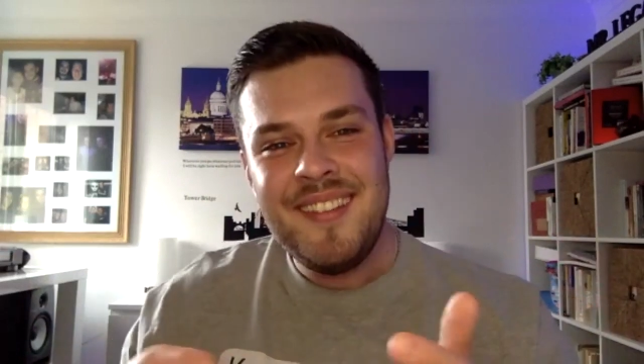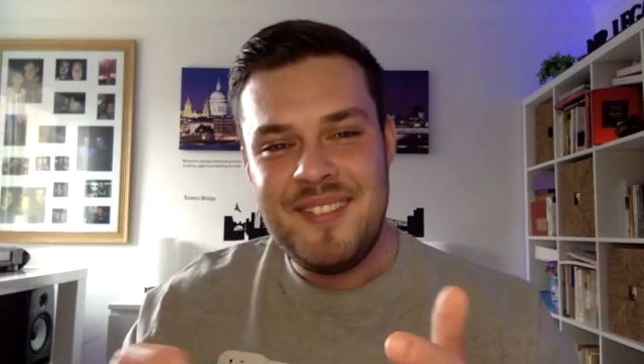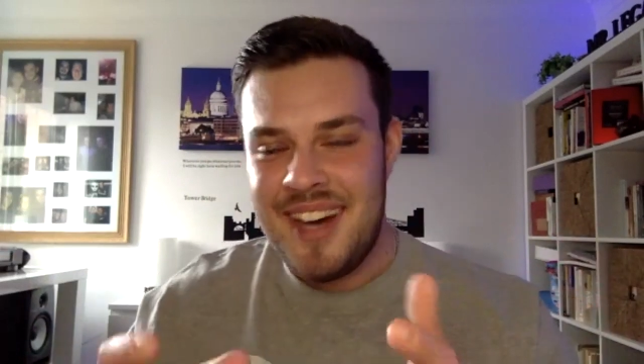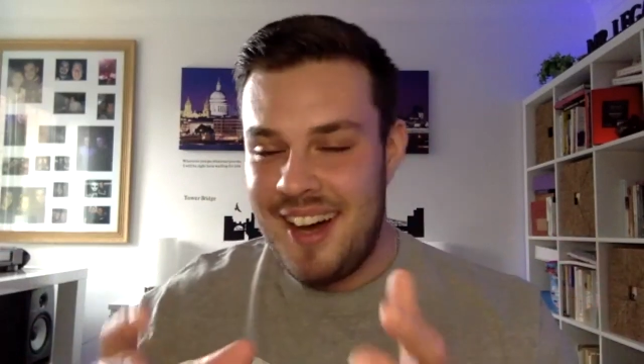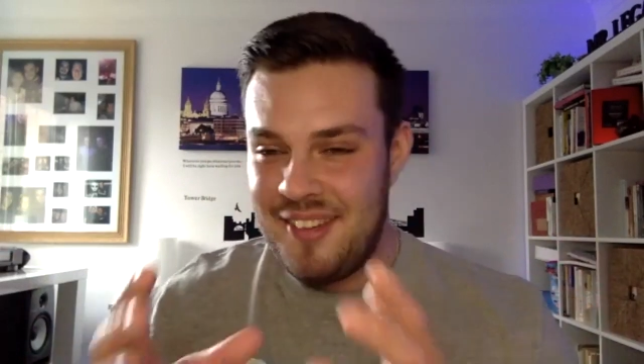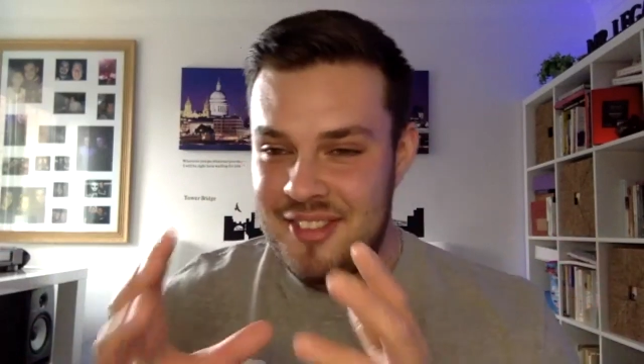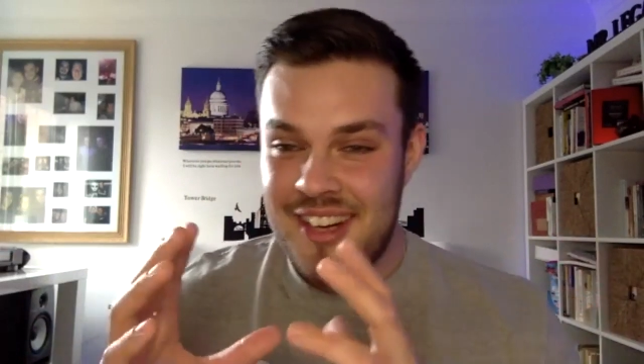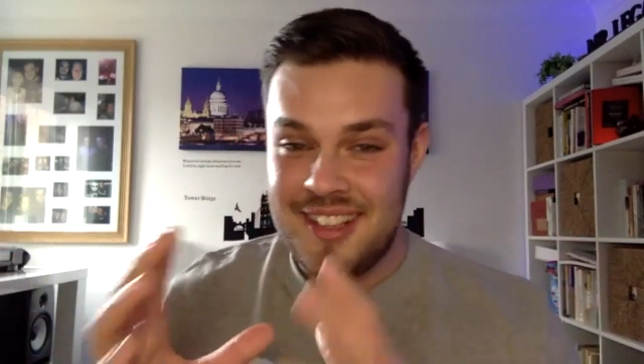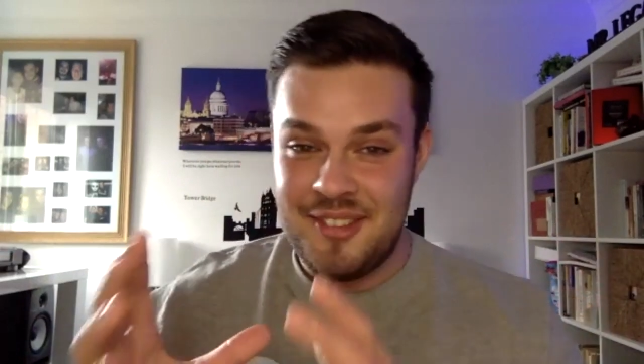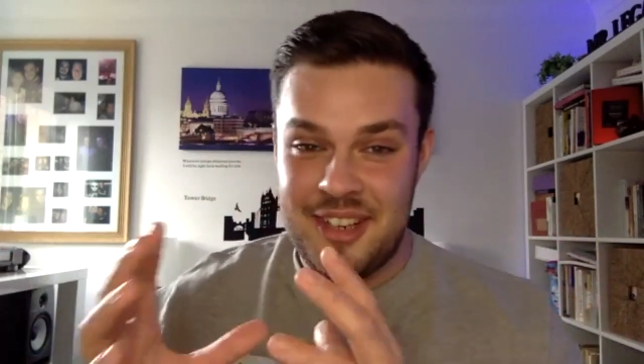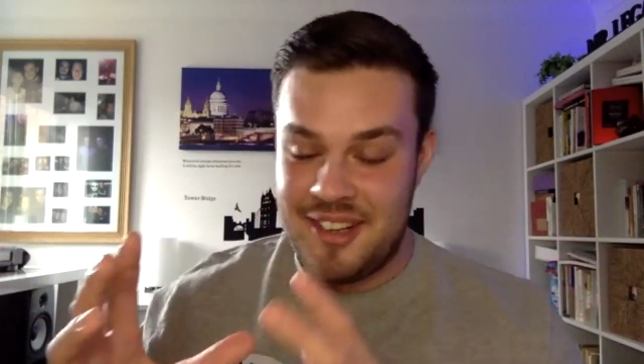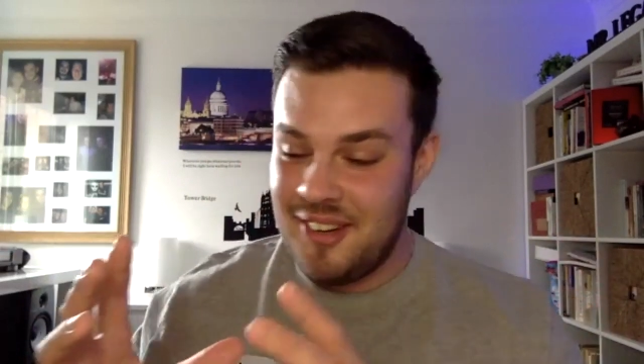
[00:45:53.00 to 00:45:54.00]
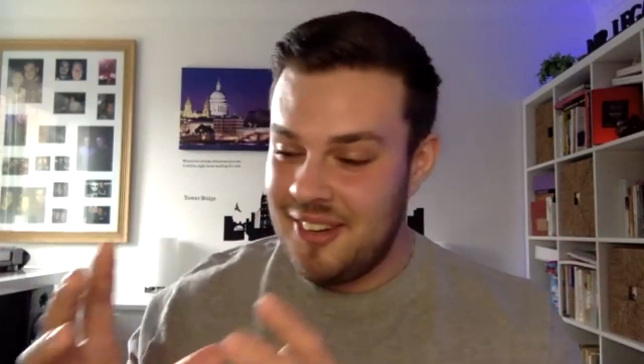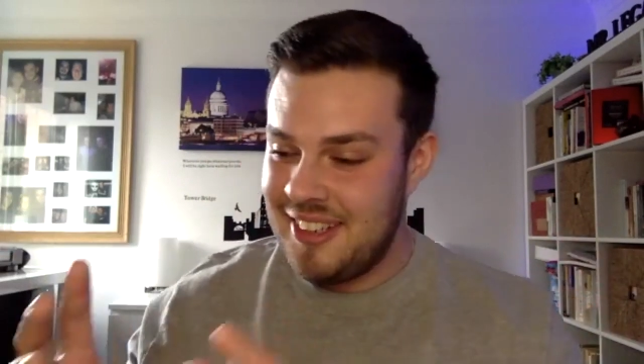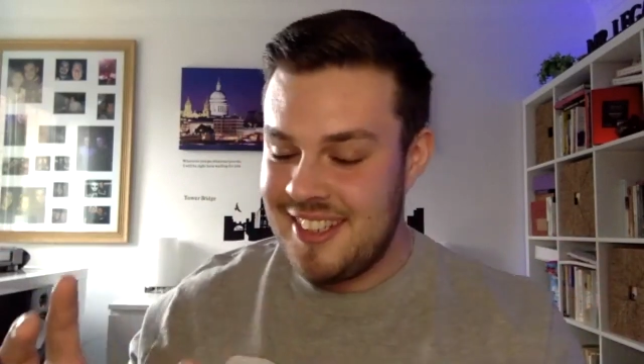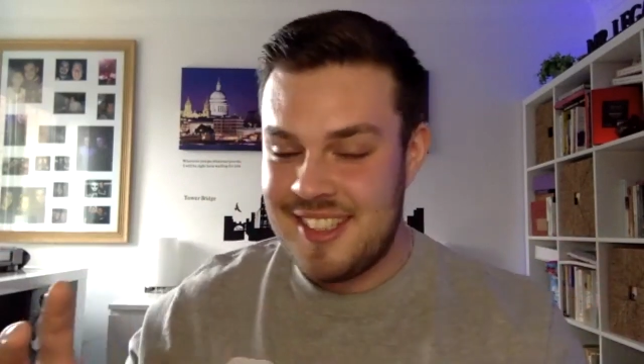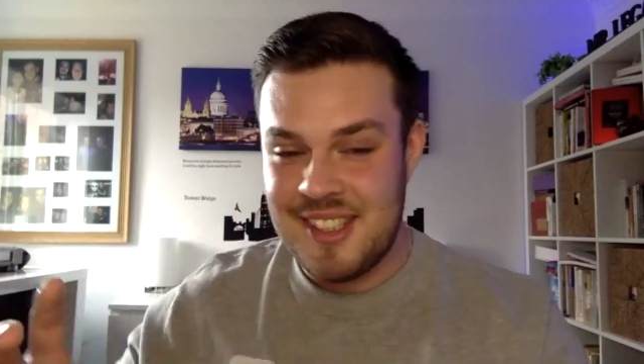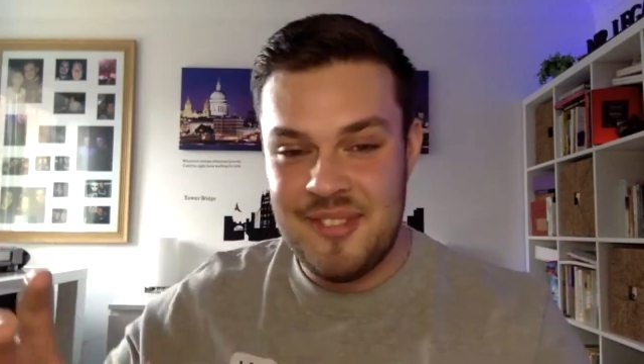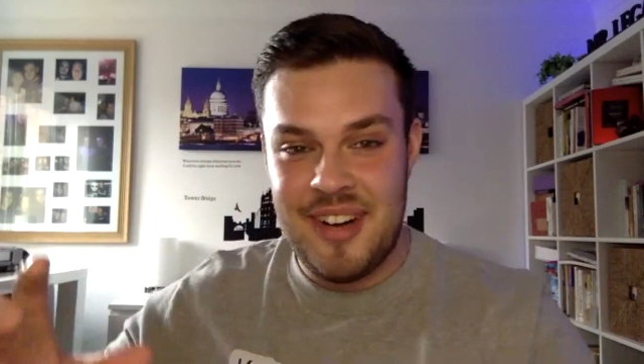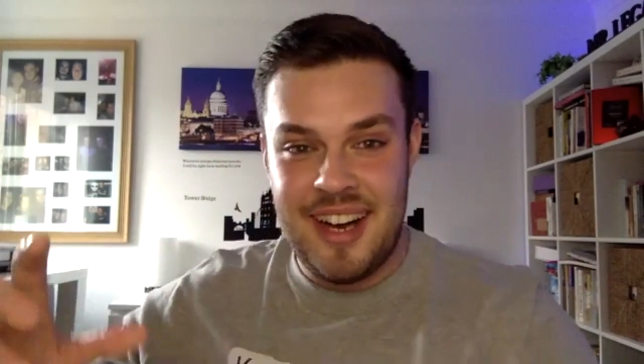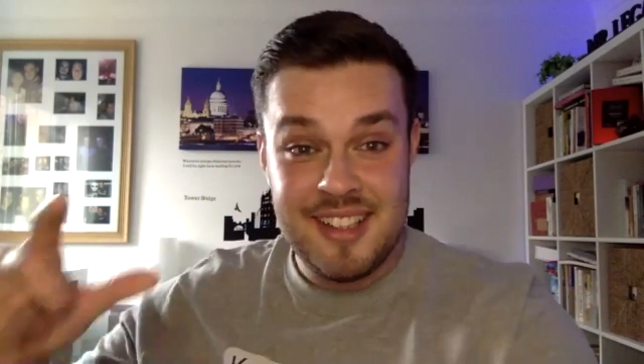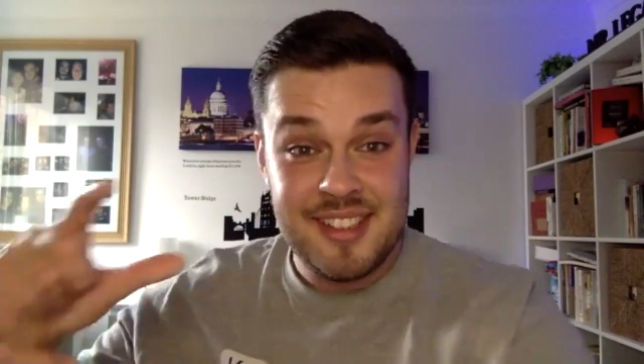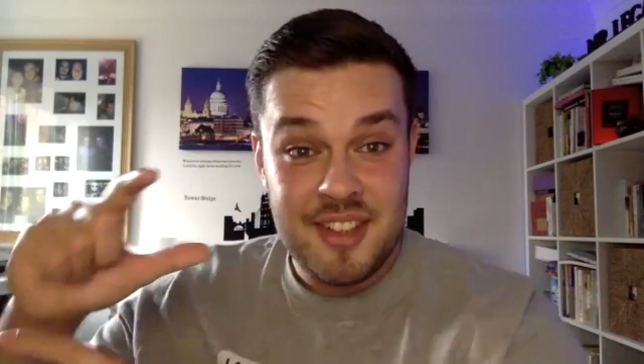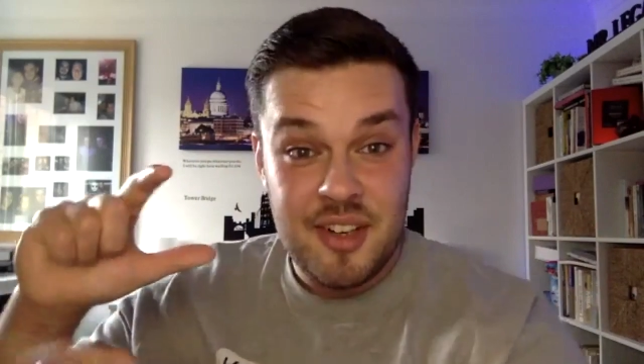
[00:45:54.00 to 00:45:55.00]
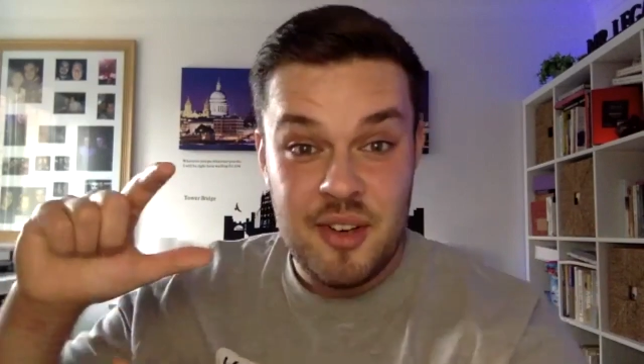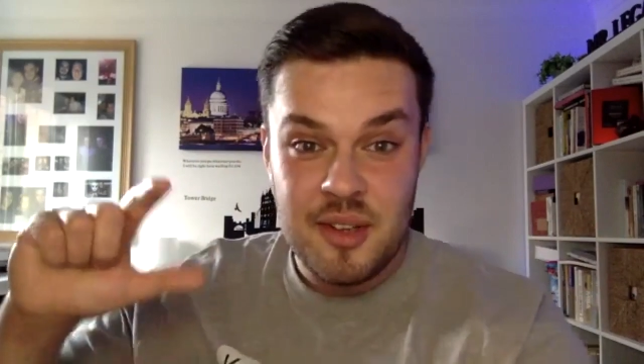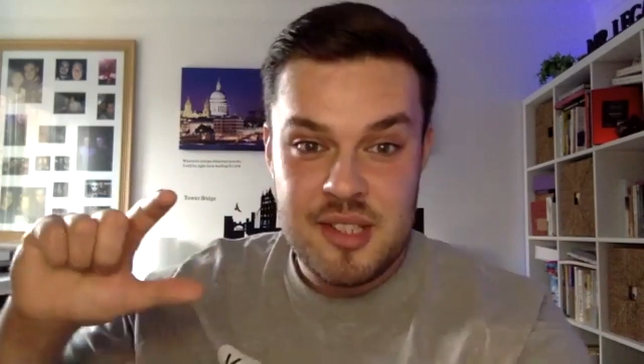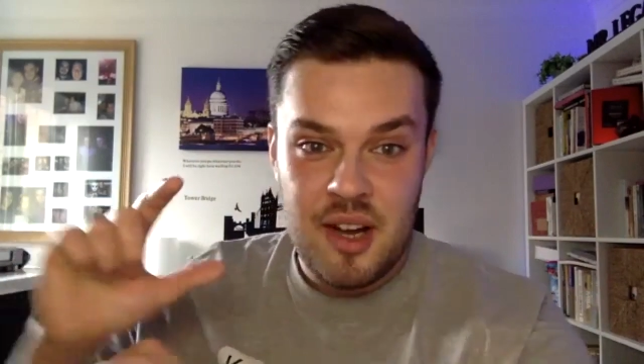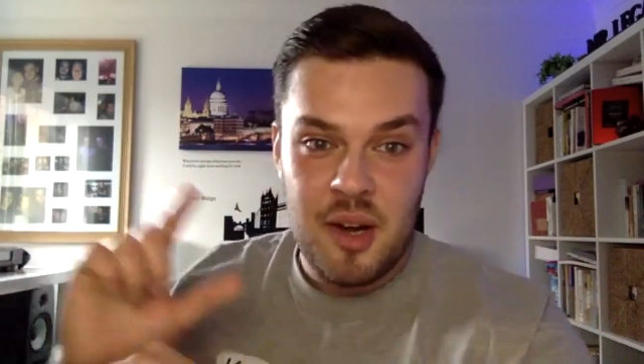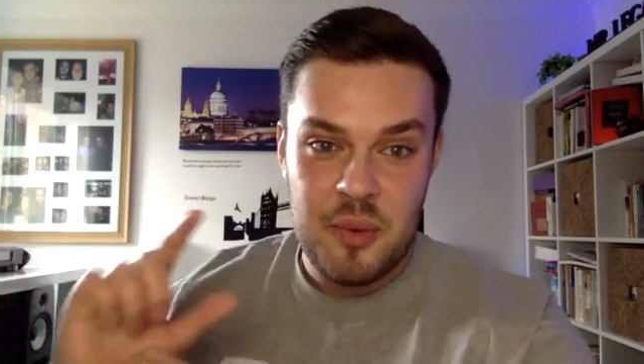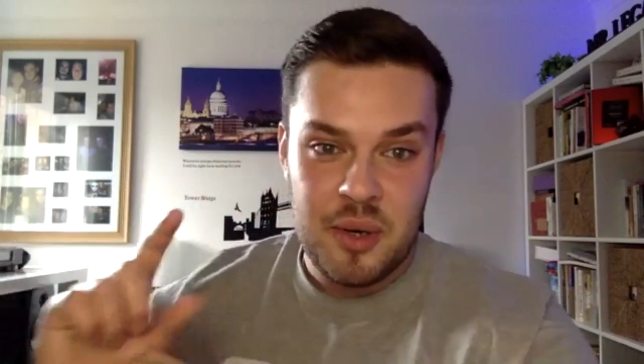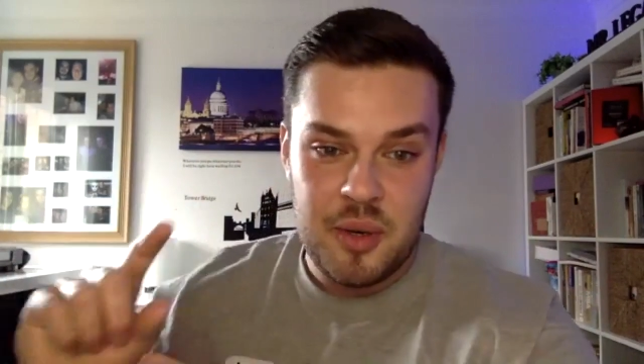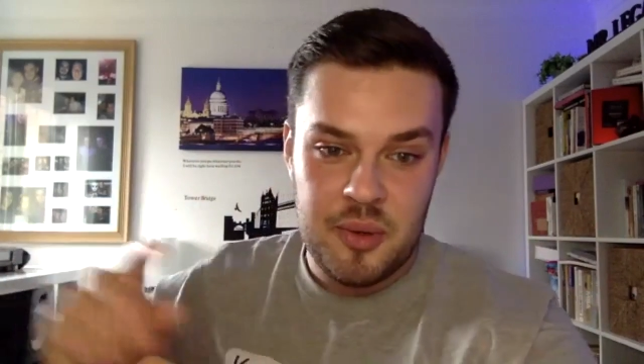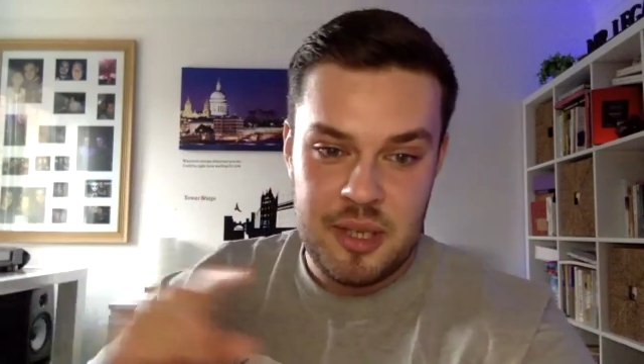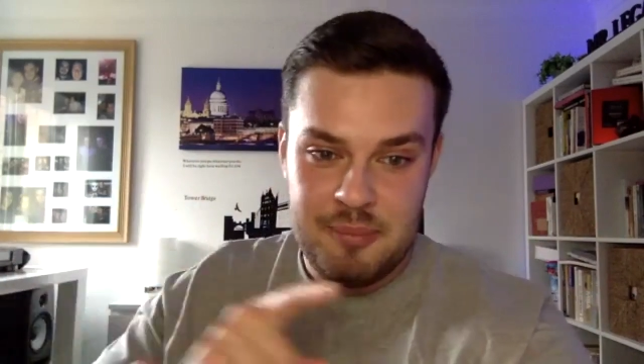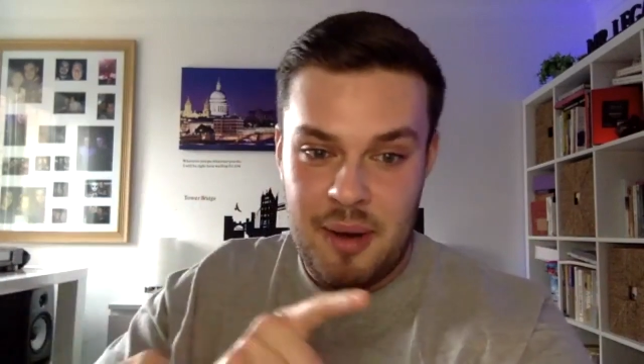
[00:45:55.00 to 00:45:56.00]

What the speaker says: But I've got the recording somewhere, because, of course, I recorded my